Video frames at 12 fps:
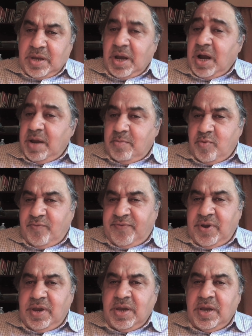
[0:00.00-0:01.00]

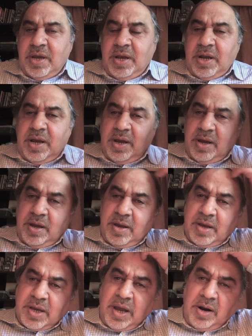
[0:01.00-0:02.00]
iMovie,
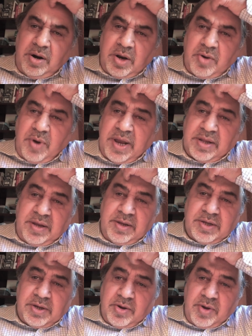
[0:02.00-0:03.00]
color corrected
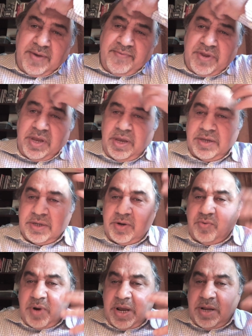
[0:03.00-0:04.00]
so everything is
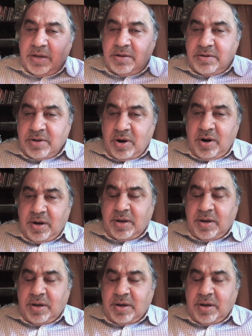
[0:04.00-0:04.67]
in red and dark